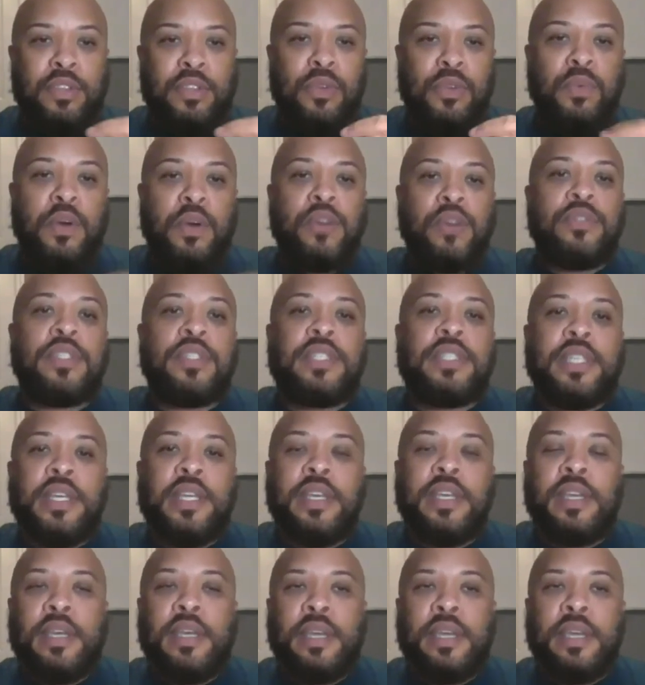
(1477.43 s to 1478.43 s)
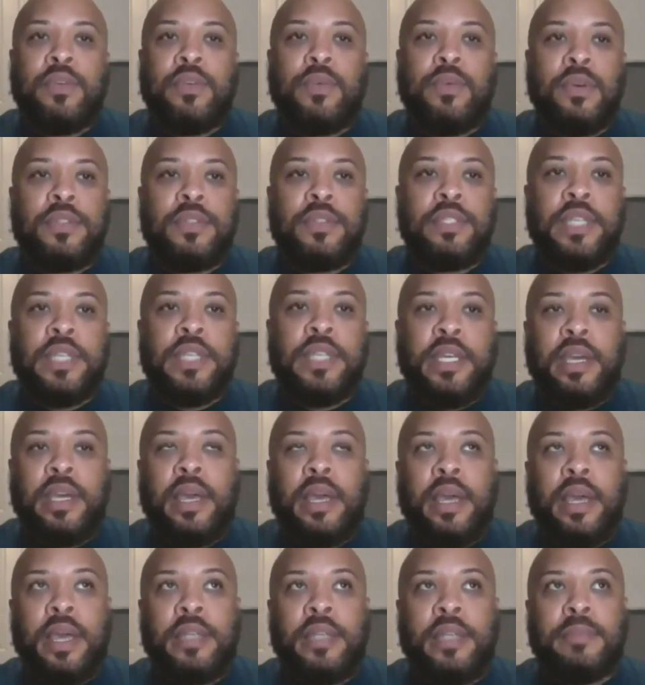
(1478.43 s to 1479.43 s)
you won't see you won't see
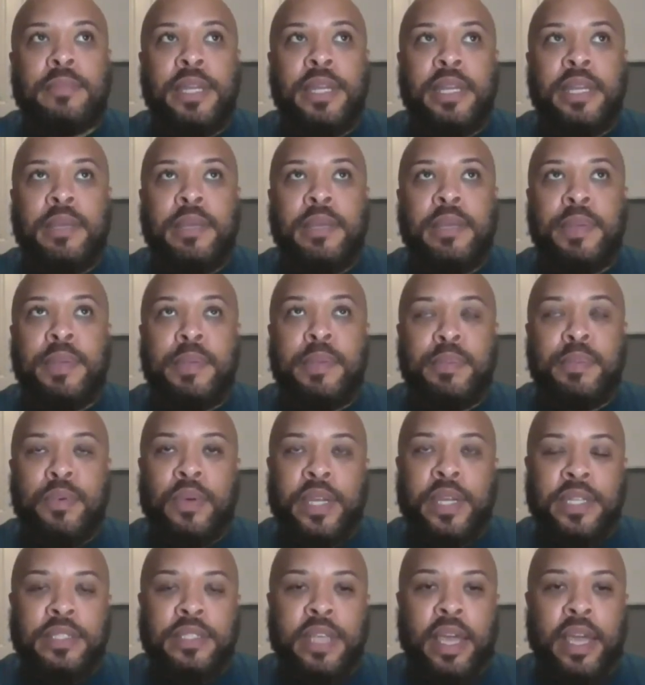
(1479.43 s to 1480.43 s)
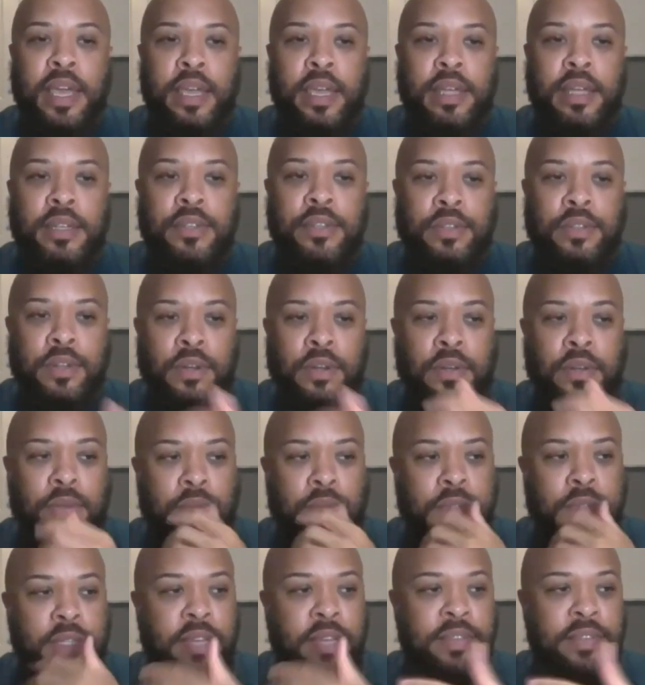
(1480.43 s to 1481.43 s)
as many people his age, you know,
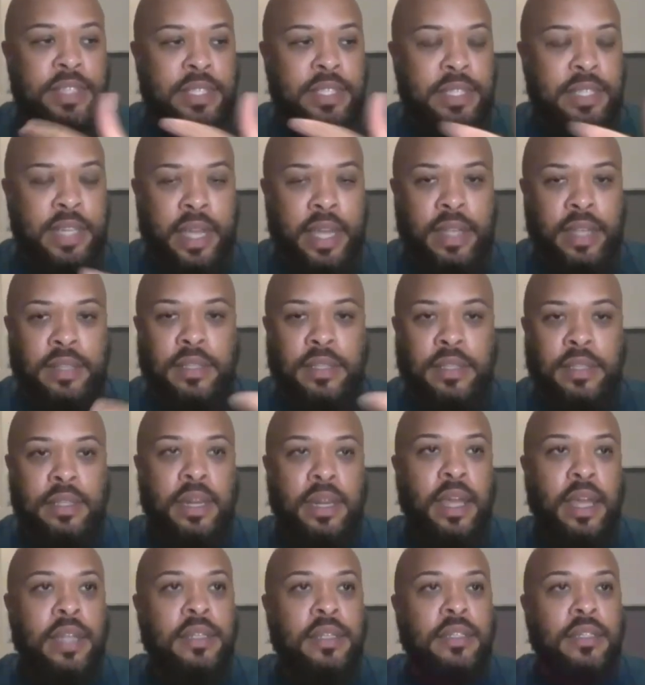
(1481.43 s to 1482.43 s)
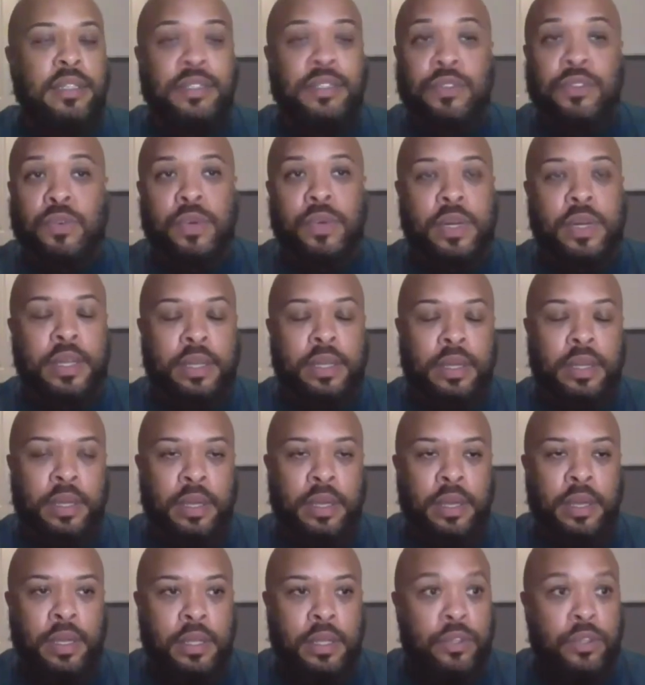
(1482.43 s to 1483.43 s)
17, 18, 19, 20,
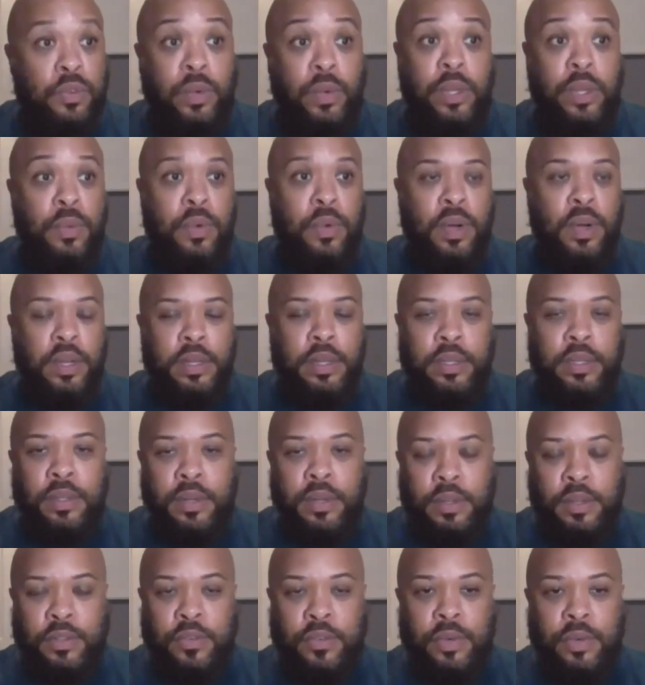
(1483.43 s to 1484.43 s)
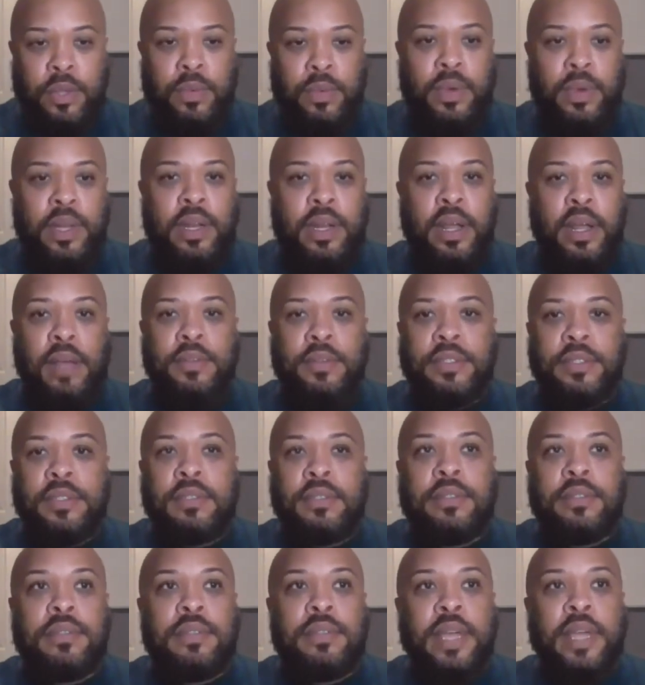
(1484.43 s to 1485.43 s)
21, you know, 21. Right. I
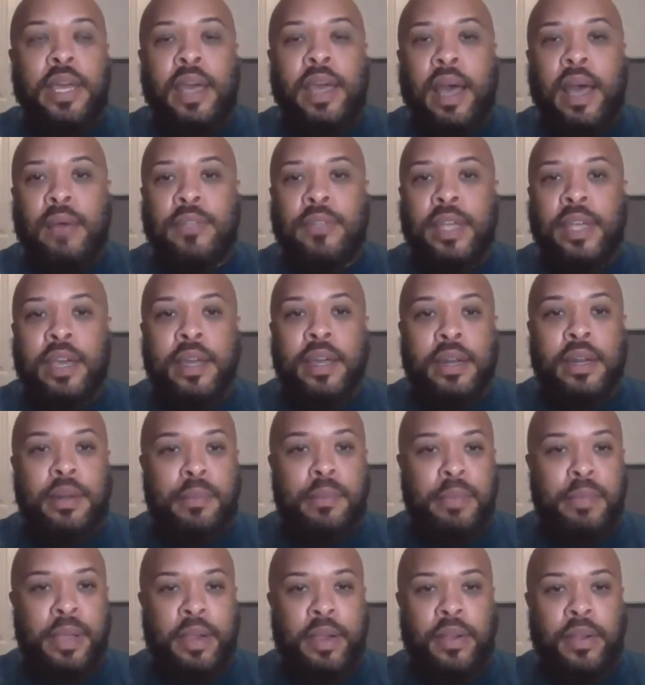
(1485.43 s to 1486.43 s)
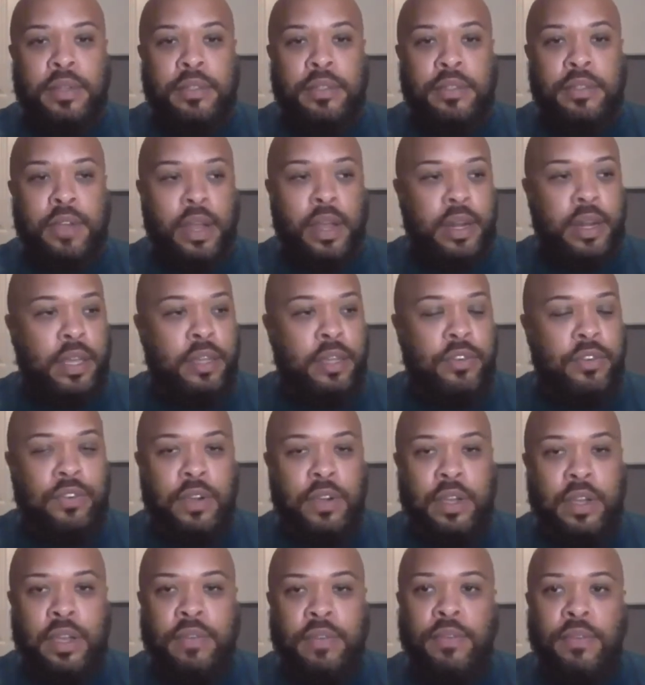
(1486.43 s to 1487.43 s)
was I was hanging in the barracks trying to get
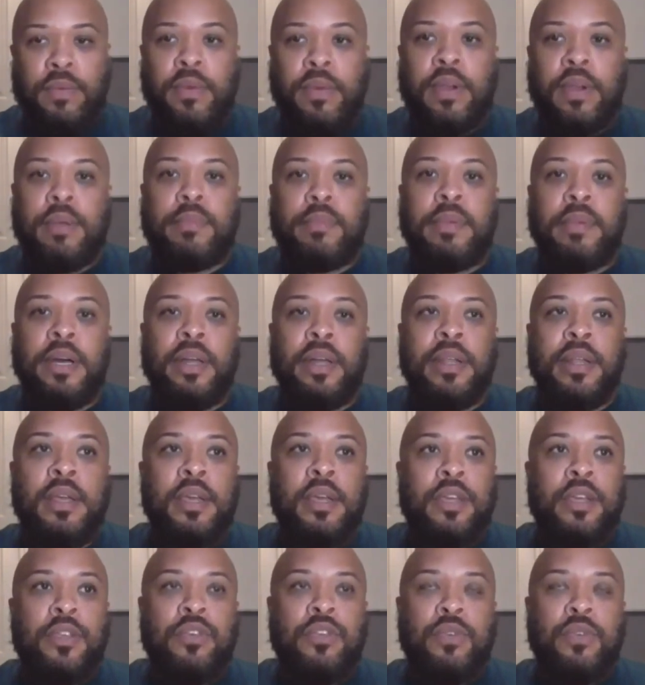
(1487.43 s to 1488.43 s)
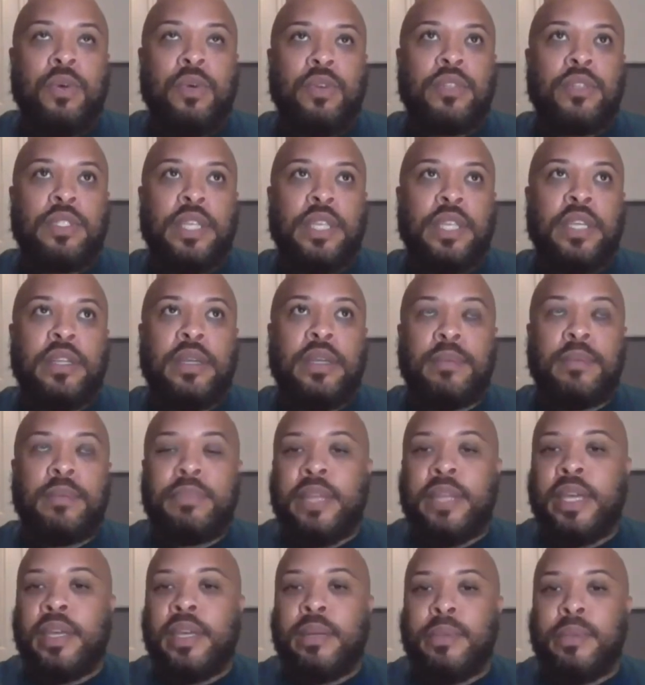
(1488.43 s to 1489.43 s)
drunk everywhere, but right. you won't see them
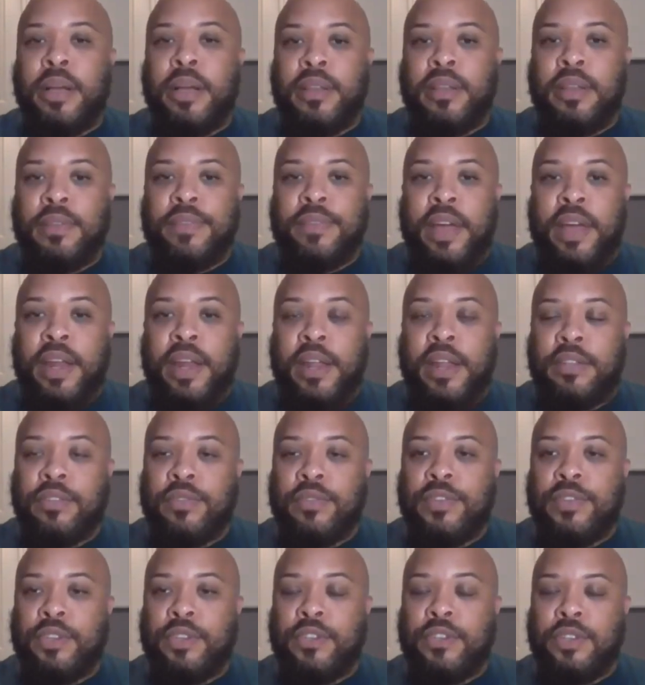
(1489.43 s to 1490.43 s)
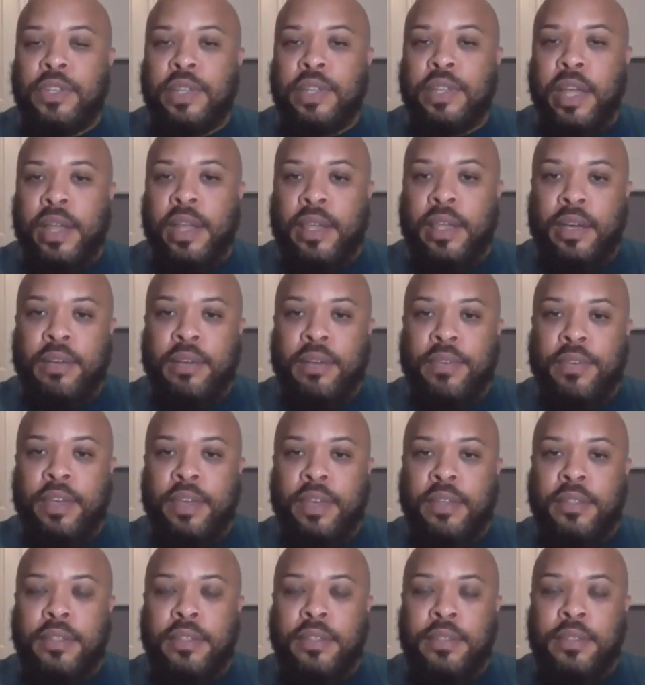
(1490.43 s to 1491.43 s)
thinking about their financial future at that young of
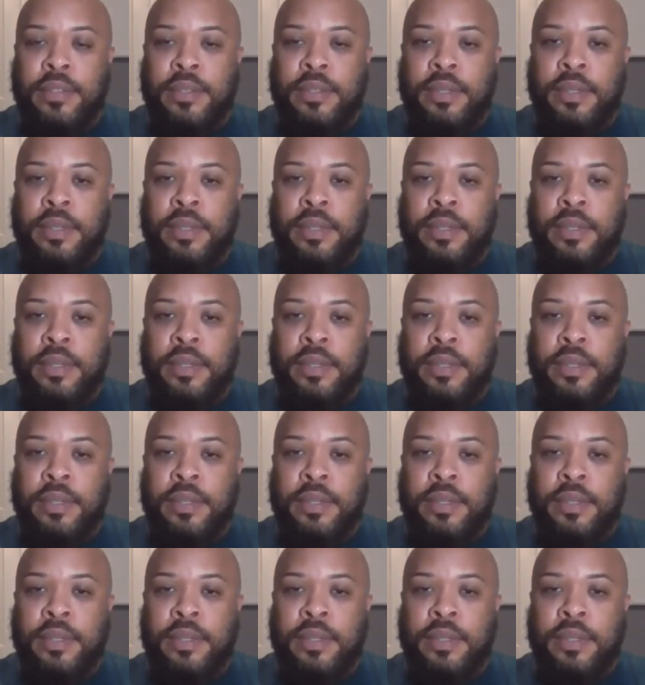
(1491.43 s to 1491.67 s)
age.